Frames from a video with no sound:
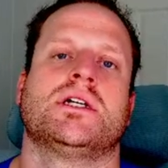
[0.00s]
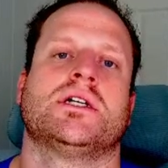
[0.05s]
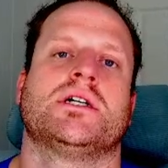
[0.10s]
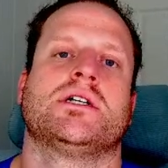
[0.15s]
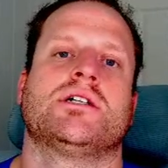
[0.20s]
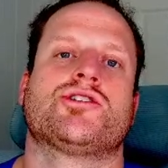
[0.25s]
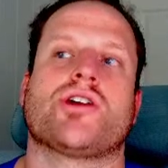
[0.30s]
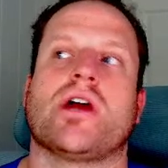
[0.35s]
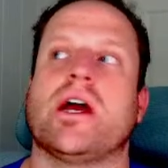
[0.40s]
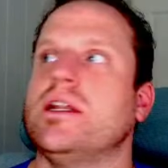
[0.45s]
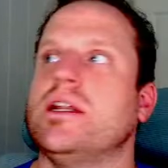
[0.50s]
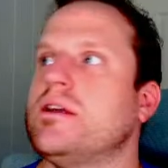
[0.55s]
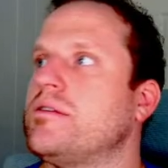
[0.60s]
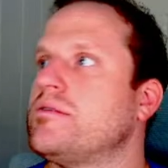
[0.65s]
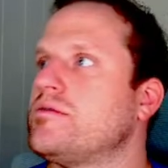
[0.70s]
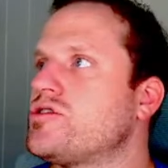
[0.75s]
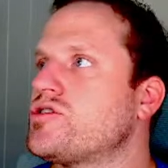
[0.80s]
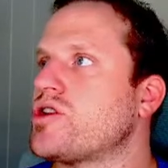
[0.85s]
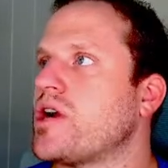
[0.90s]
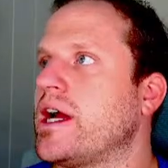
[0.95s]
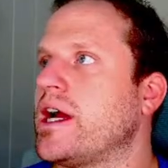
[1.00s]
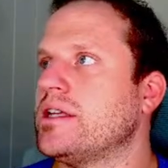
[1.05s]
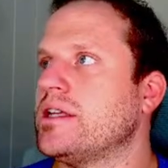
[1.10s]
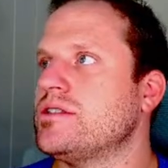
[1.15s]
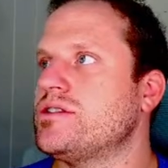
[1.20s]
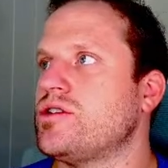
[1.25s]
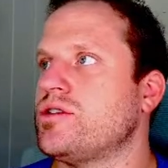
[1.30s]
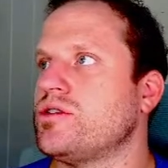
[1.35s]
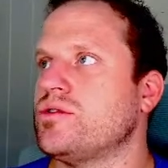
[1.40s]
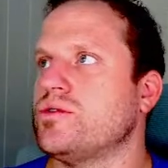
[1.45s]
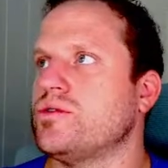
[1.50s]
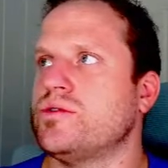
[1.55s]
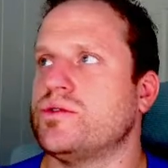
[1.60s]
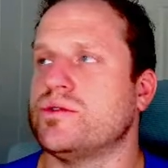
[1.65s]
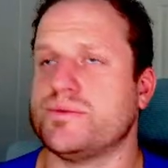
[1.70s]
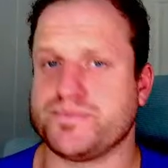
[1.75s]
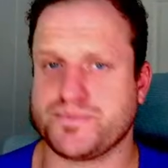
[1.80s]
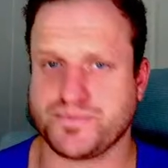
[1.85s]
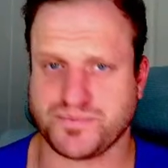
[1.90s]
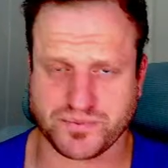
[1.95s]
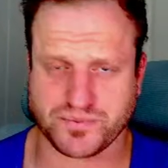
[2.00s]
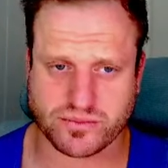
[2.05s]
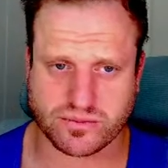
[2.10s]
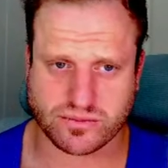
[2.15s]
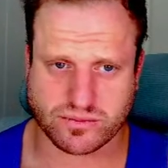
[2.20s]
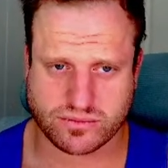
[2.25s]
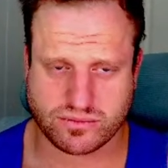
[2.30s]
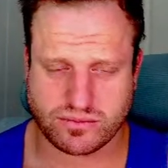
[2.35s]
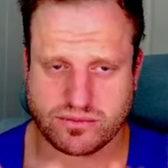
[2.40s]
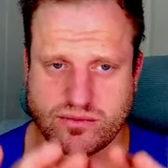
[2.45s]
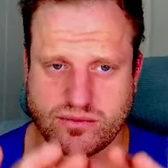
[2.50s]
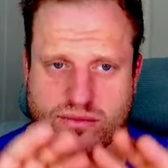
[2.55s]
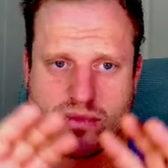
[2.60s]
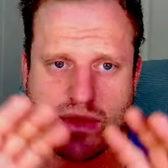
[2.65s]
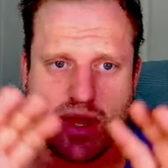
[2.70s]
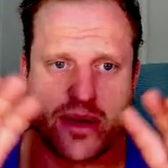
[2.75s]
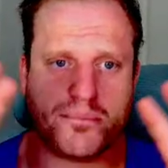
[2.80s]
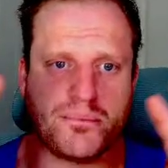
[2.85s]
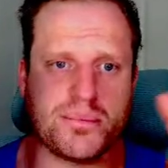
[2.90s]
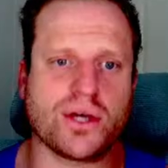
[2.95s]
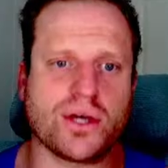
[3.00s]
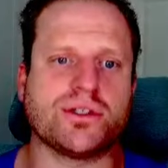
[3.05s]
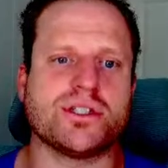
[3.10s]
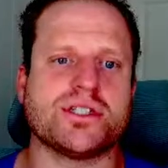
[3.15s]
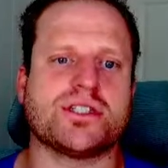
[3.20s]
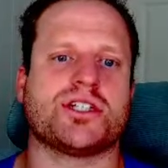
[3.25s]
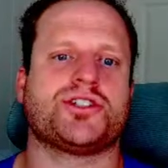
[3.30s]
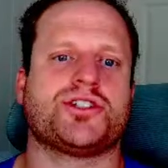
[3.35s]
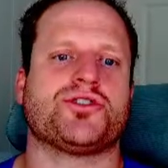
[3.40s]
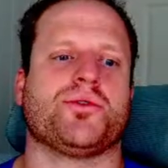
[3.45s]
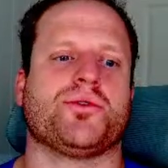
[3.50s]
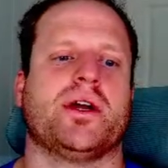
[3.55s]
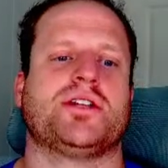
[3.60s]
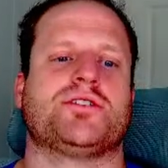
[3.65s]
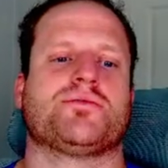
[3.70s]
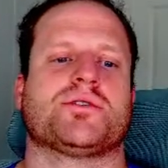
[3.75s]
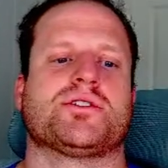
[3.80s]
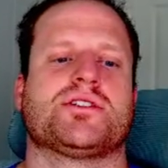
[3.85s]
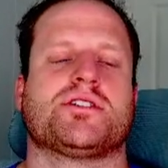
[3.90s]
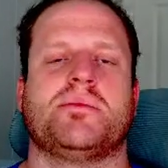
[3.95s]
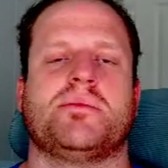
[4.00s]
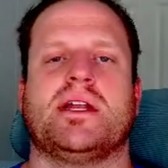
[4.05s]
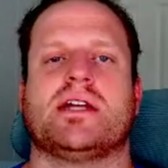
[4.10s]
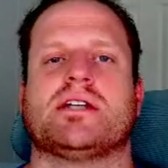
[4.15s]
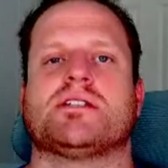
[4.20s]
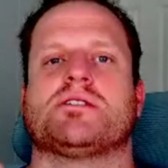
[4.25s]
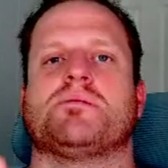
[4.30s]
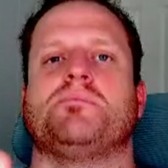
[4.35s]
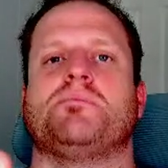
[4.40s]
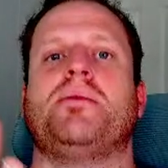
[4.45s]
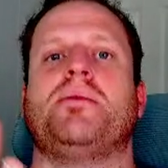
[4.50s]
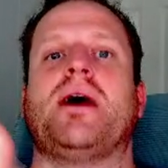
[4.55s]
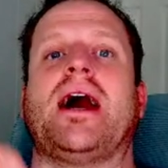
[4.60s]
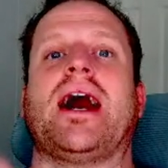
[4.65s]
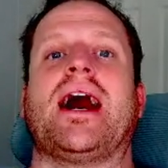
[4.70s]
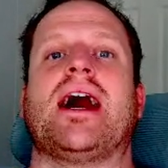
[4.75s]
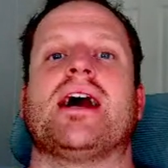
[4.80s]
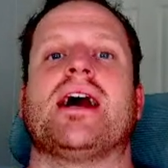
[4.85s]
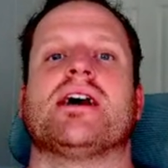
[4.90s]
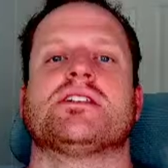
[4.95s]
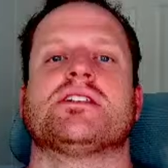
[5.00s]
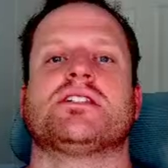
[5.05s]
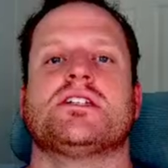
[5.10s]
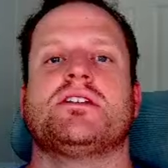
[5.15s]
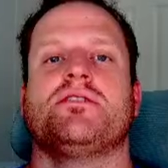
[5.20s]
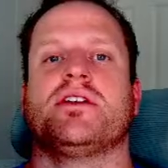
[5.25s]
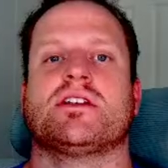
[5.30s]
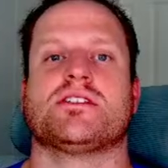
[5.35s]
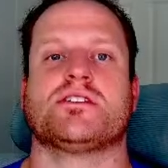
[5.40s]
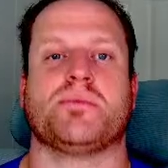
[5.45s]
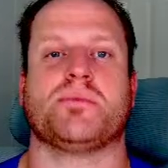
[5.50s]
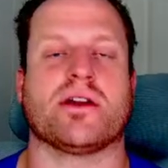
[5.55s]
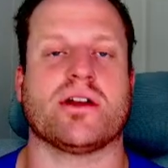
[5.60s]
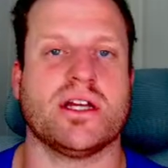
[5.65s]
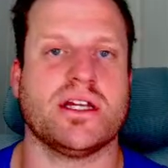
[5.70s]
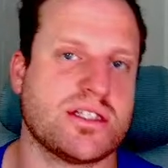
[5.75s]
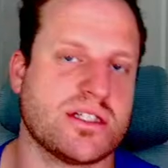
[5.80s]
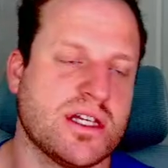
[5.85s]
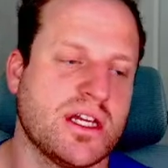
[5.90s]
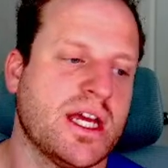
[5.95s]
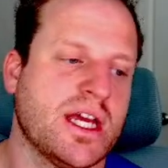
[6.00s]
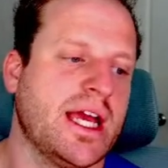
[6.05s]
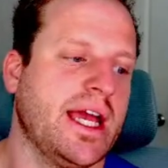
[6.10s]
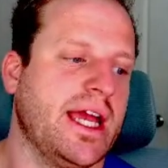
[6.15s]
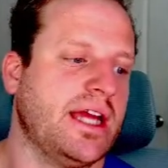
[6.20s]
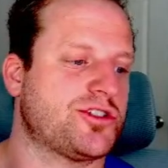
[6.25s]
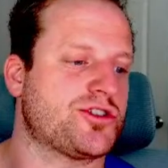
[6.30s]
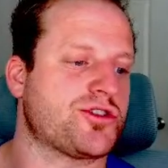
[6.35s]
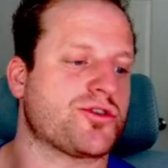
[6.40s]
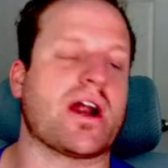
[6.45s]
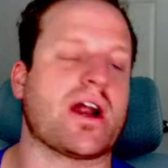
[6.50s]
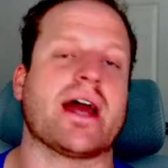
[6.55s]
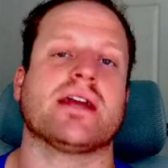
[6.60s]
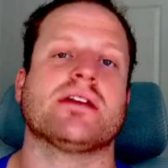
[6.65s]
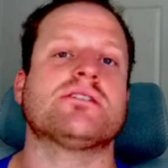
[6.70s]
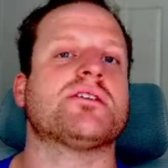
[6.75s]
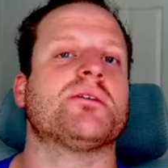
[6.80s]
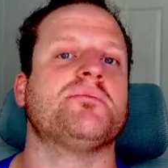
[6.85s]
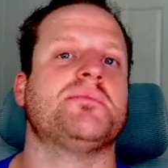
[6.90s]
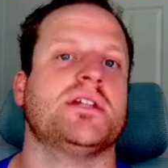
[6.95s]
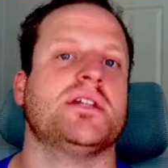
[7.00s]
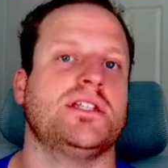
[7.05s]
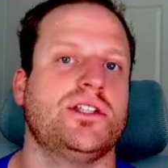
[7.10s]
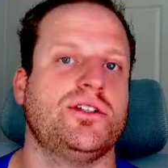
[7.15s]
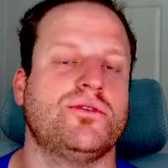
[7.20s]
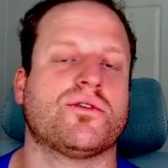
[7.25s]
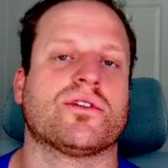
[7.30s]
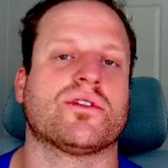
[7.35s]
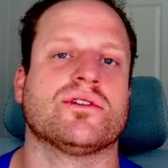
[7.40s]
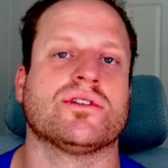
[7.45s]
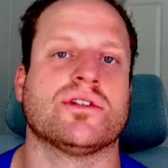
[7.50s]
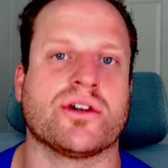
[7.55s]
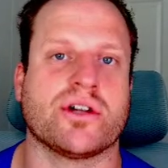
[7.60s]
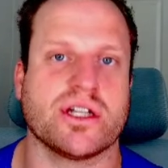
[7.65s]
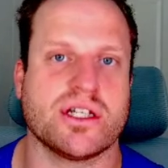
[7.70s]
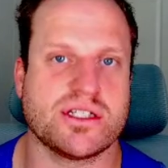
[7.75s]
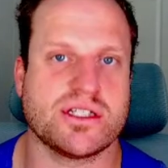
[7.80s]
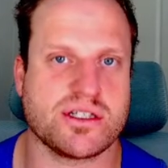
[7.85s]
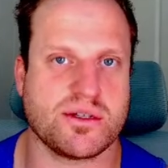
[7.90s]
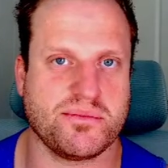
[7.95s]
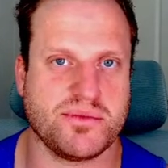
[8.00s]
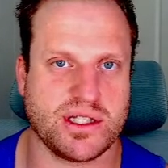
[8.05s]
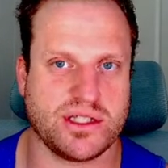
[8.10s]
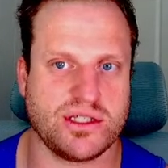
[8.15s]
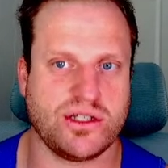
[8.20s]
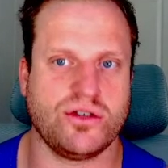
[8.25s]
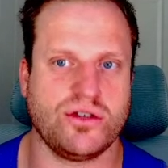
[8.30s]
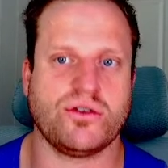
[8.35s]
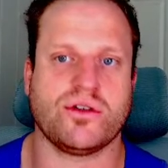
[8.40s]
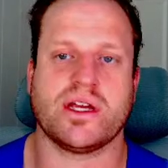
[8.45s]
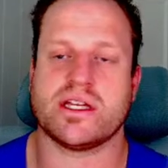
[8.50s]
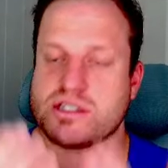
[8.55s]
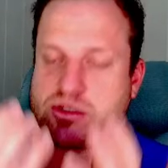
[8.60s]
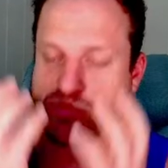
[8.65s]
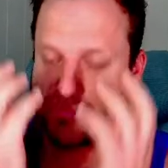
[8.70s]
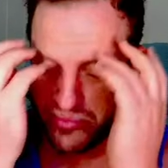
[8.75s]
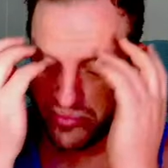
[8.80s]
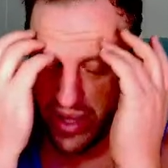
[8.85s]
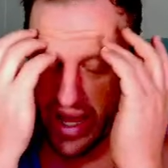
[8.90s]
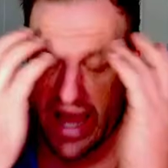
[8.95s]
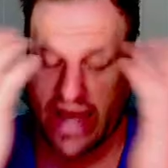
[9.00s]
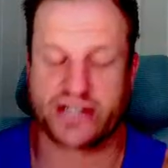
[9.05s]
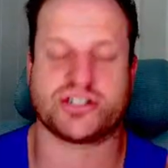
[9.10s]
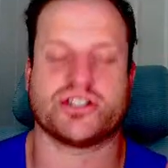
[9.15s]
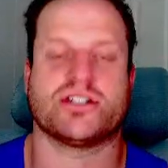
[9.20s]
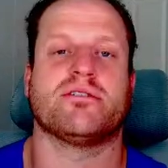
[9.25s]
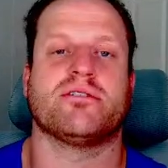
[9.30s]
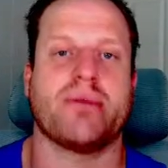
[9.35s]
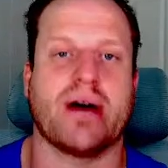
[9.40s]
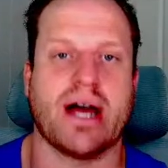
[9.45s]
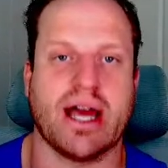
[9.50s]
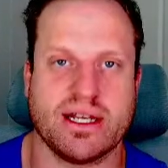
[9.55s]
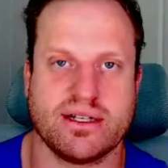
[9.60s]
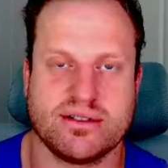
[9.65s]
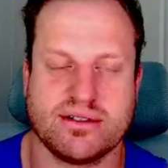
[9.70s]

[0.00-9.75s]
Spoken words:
Trying to build a situation where somebody has a positive experience in trying something new or learning something new is a passion of mine.